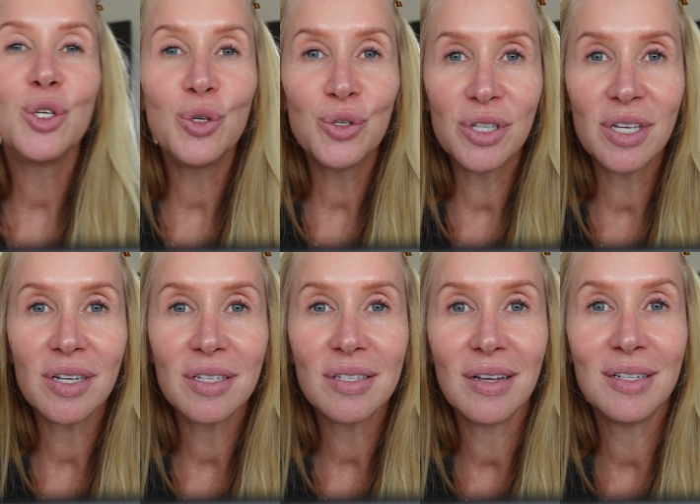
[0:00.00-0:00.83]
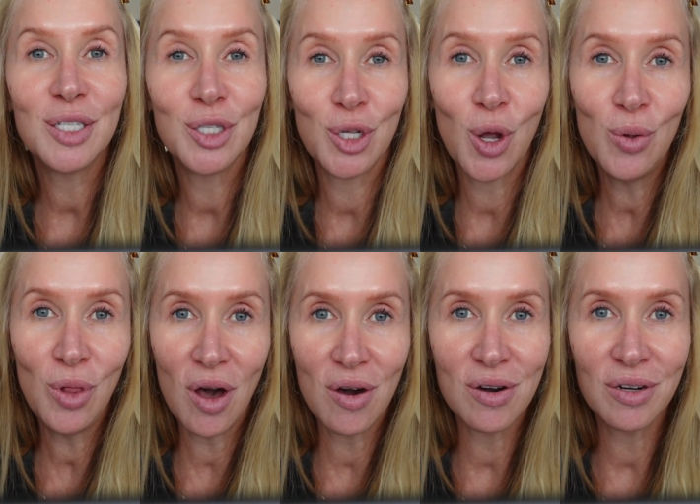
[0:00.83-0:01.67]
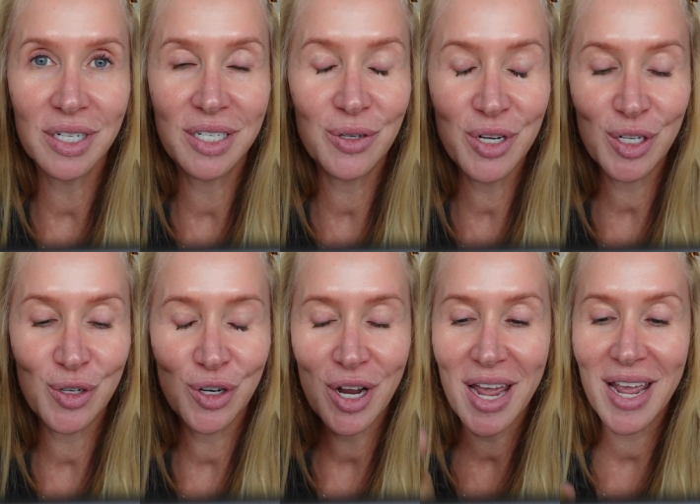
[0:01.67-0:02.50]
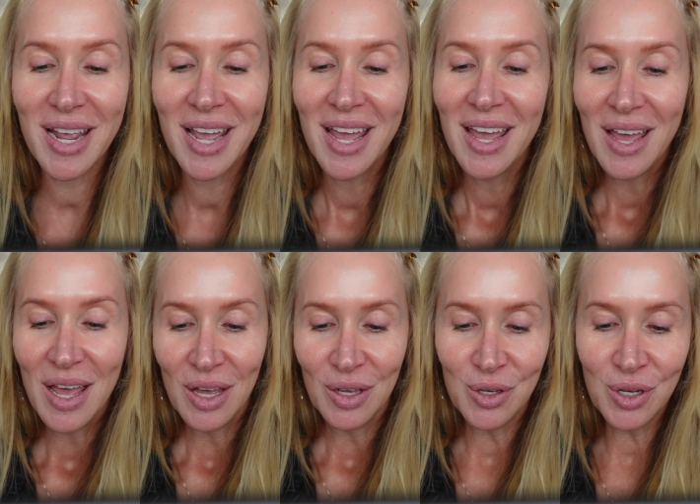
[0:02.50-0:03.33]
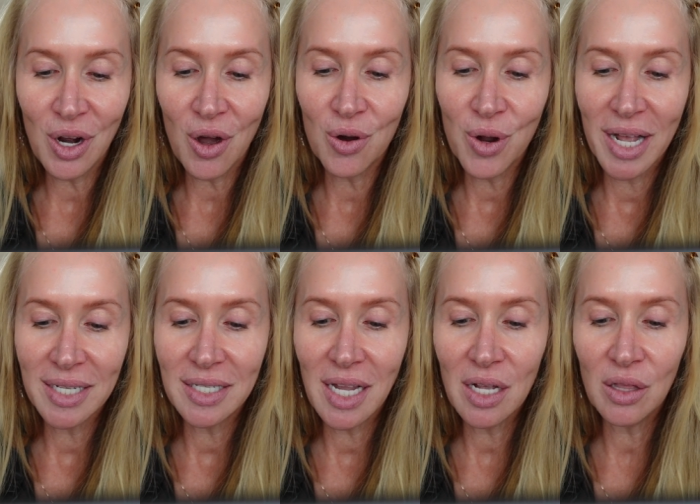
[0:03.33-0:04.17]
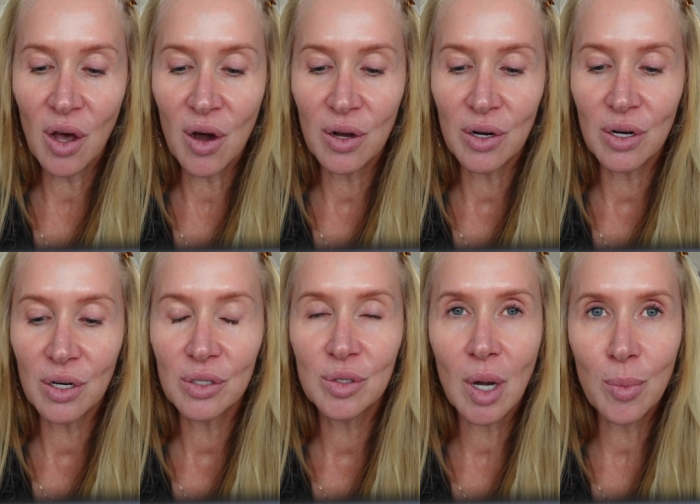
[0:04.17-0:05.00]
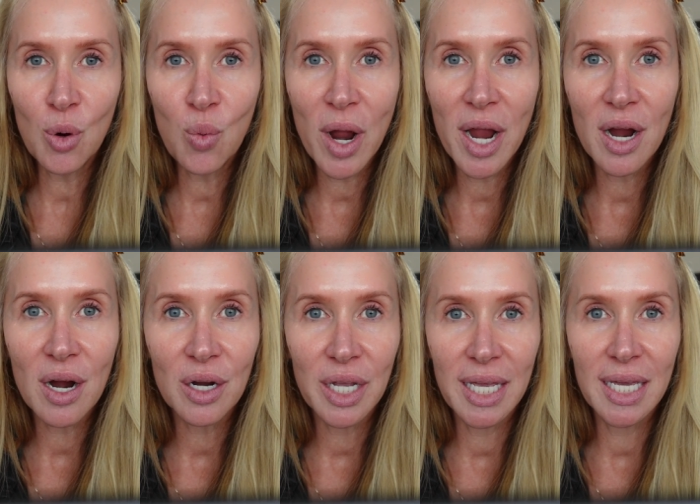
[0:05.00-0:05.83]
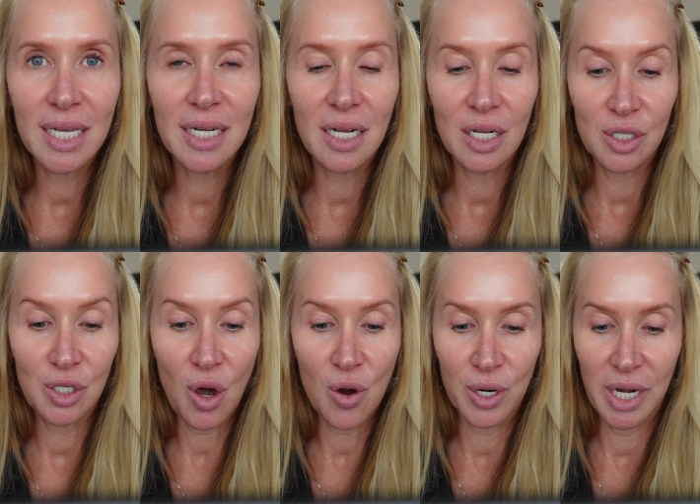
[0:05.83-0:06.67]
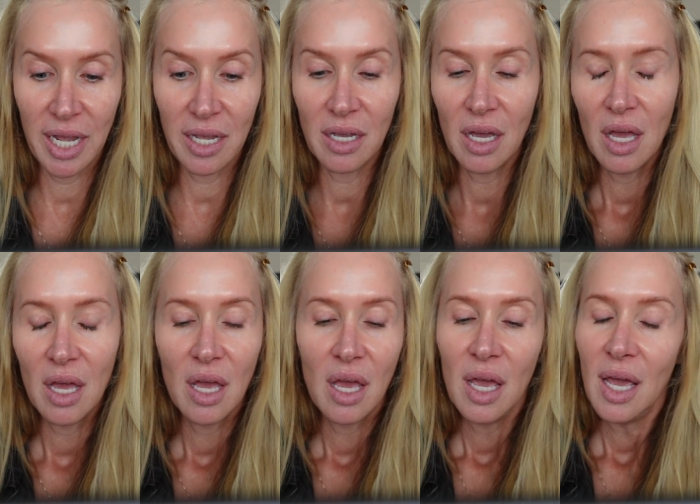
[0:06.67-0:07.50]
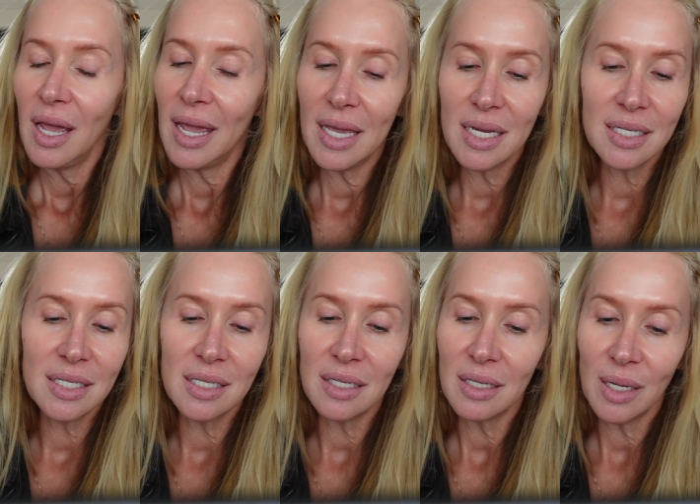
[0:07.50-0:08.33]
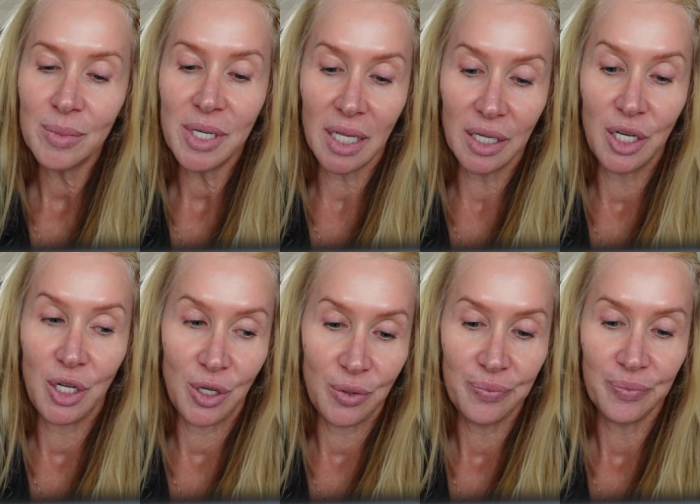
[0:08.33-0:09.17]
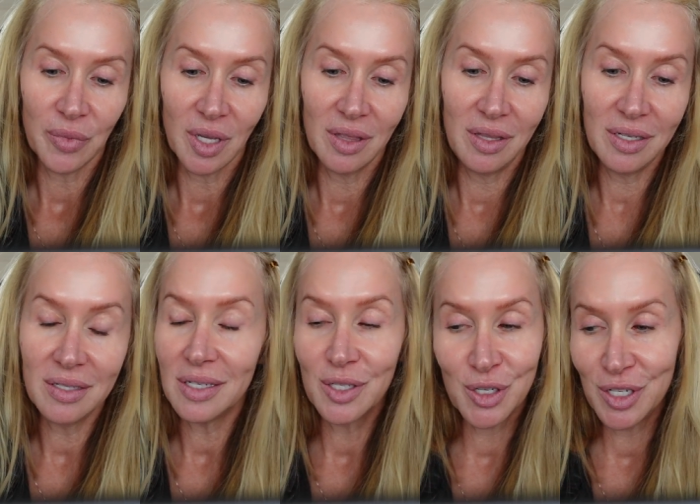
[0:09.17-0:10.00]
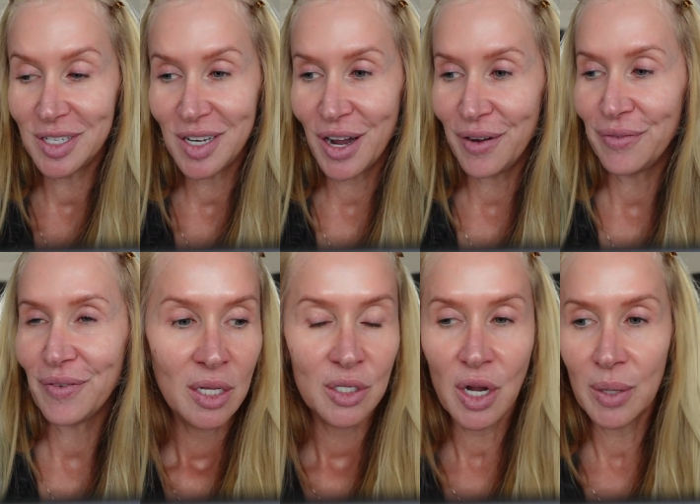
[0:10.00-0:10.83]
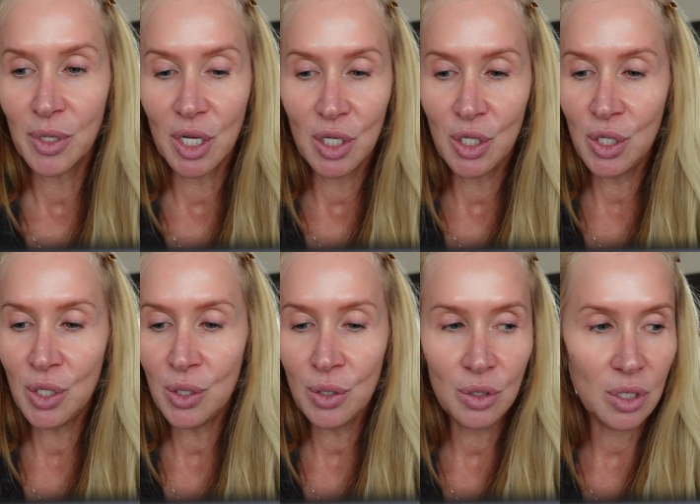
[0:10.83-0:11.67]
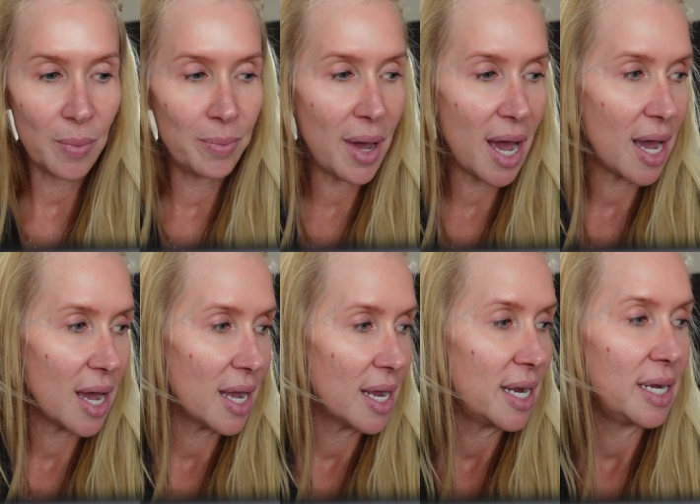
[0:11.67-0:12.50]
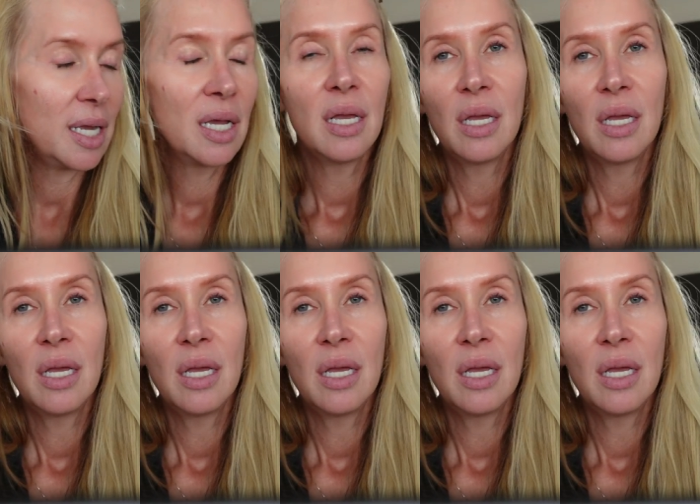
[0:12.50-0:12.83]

used this in so long until yesterday. Good old Estee Lauder Double Wear in Tawny. And I'm telling you, this is good stuff. So I'm gonna use my